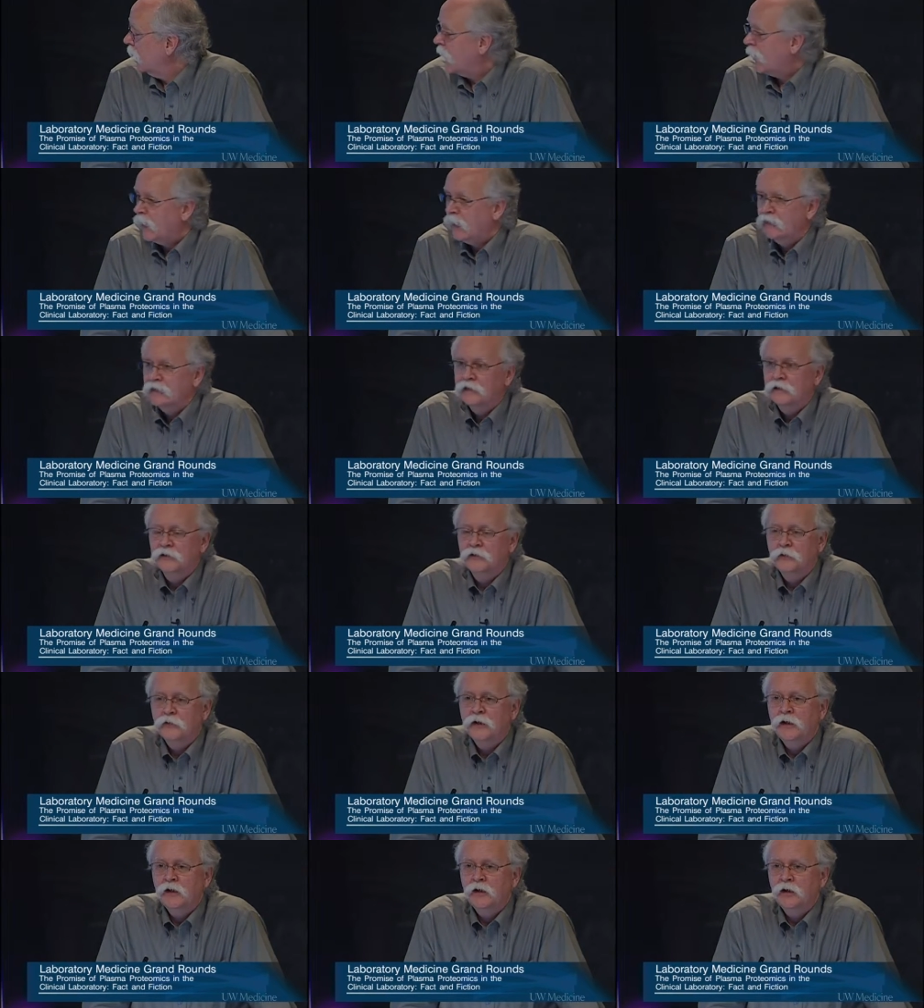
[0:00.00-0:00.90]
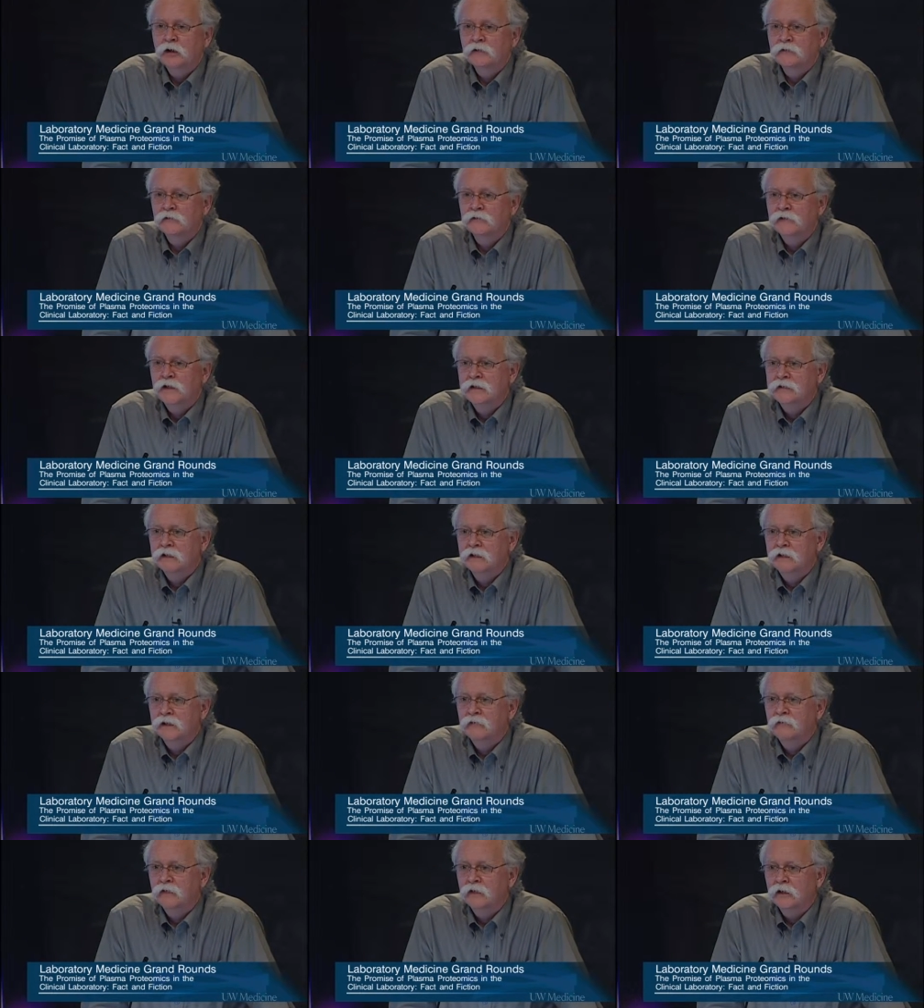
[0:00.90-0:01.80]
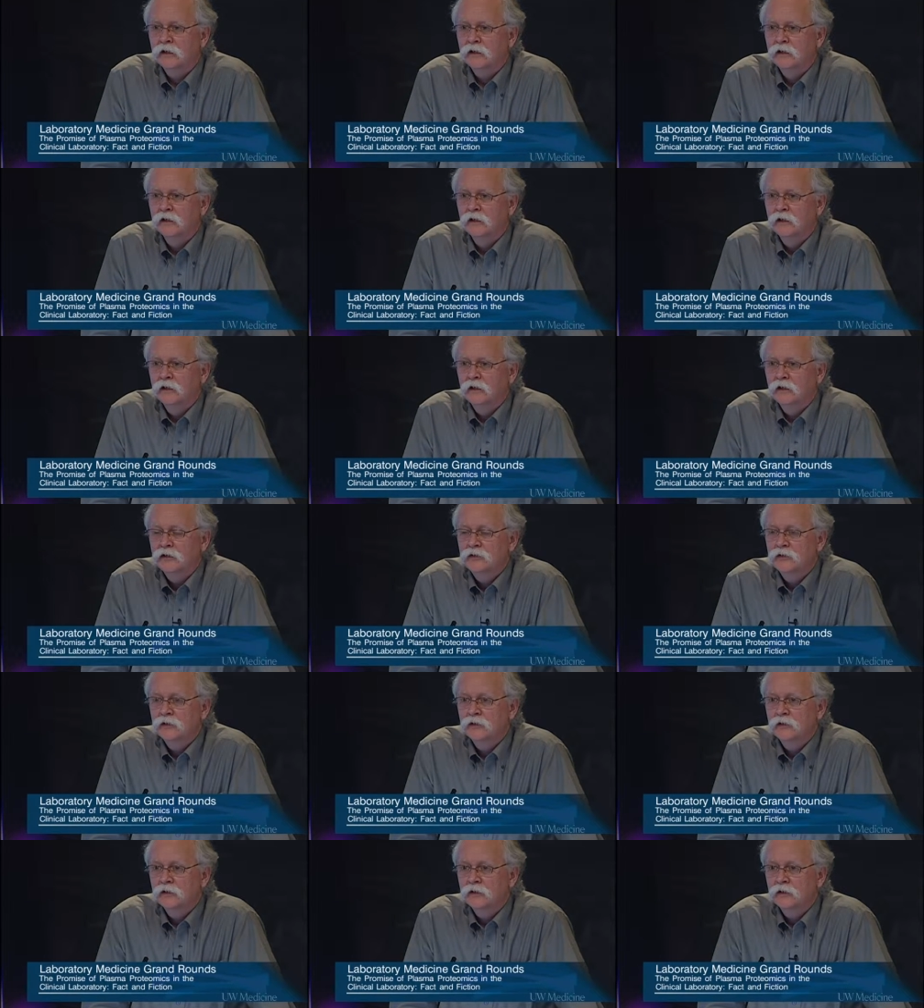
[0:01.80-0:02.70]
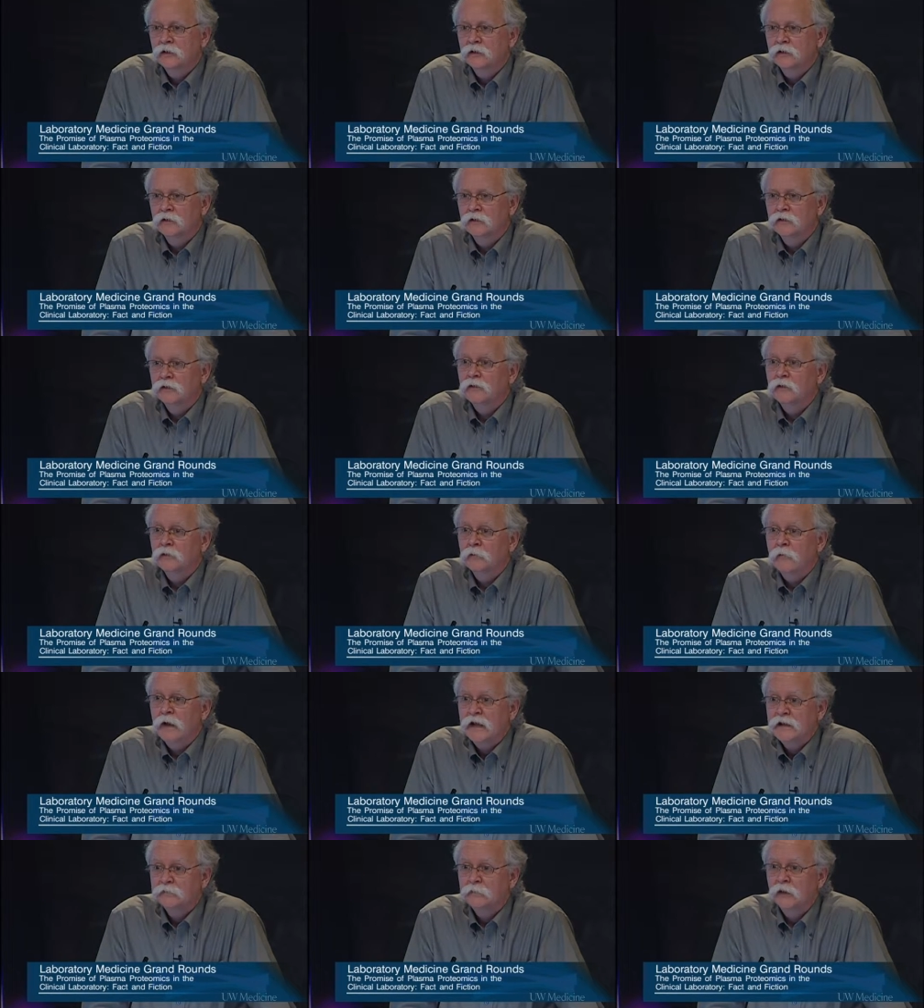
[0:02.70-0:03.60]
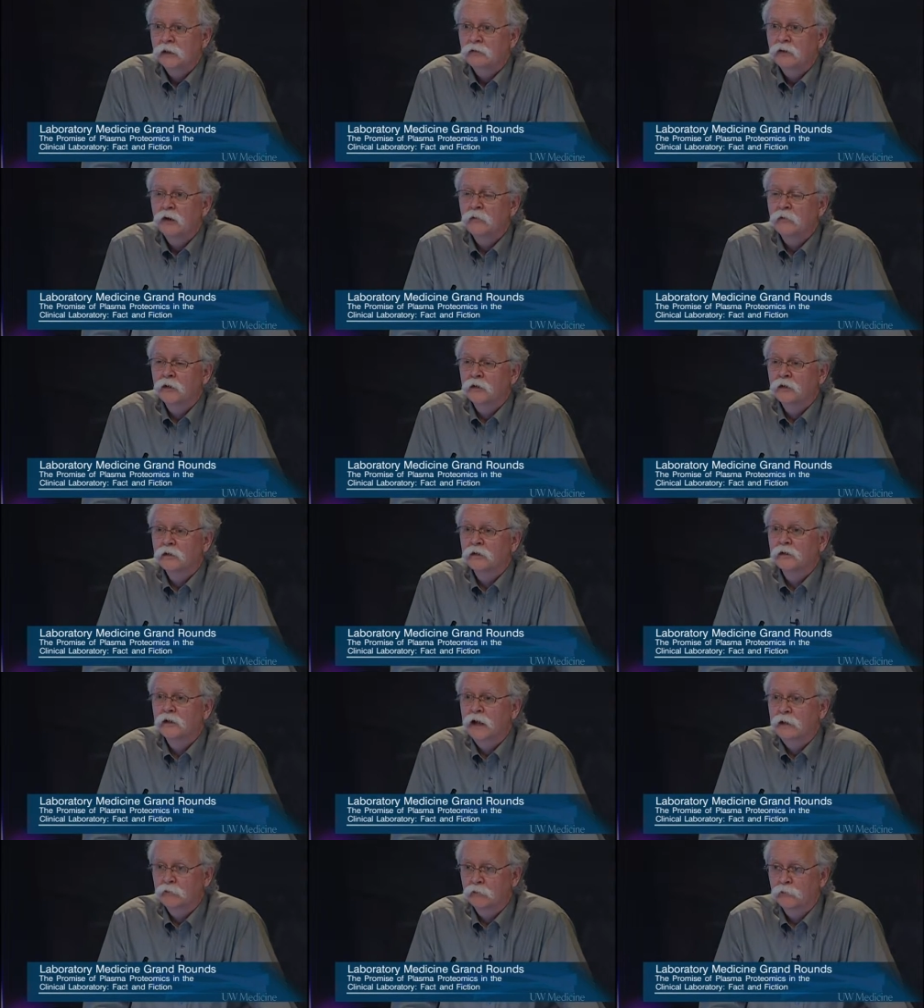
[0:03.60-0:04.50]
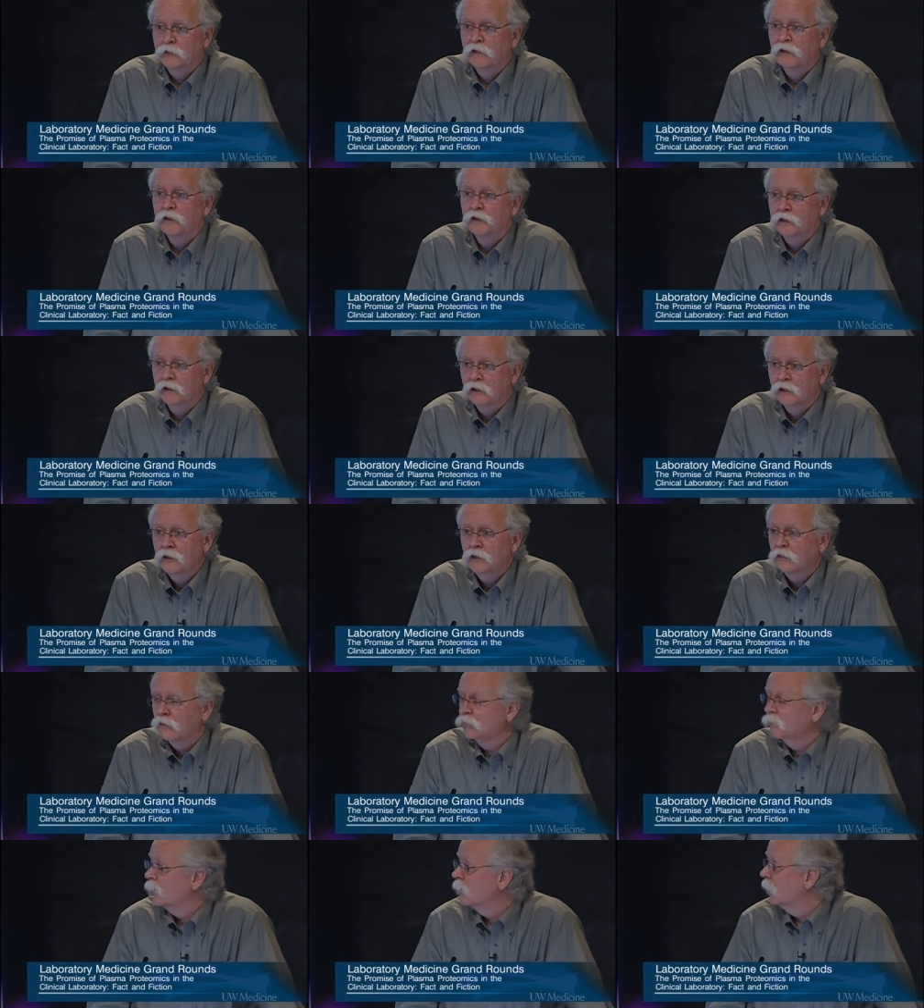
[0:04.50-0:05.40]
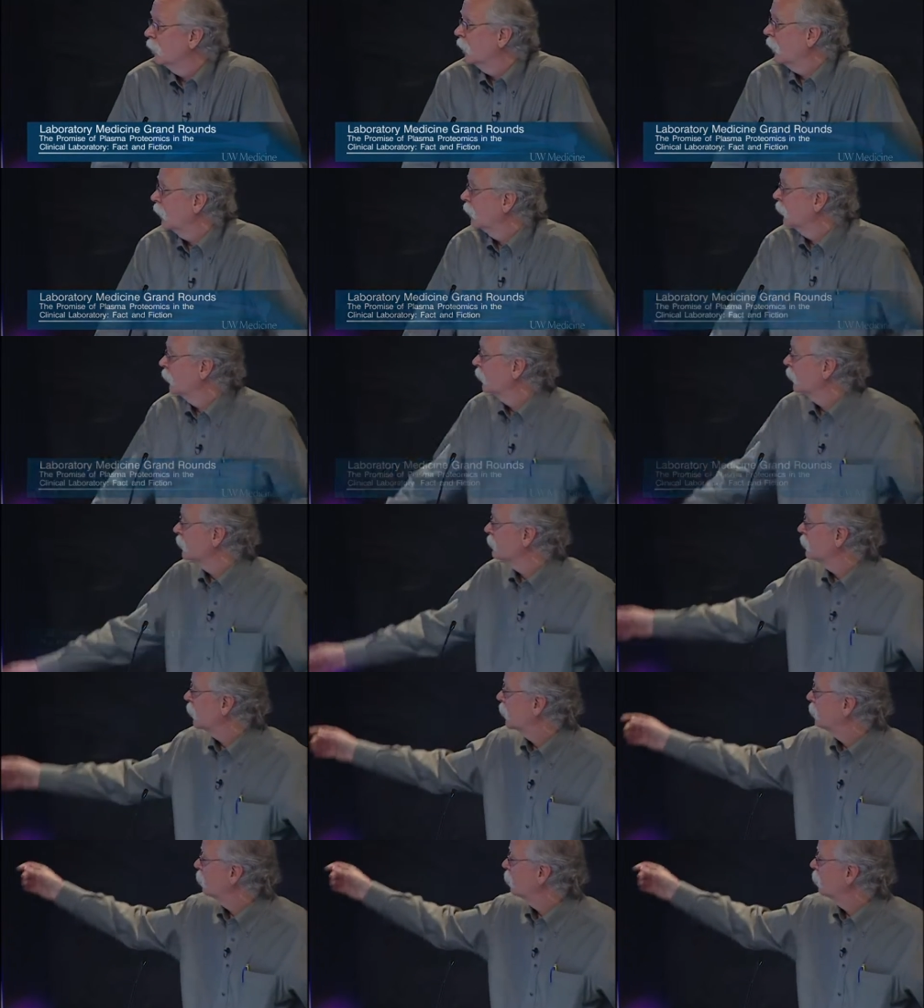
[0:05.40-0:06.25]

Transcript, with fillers: add three logs of sensitivity to the to the mass spectrometer capability alone. Now, the, as I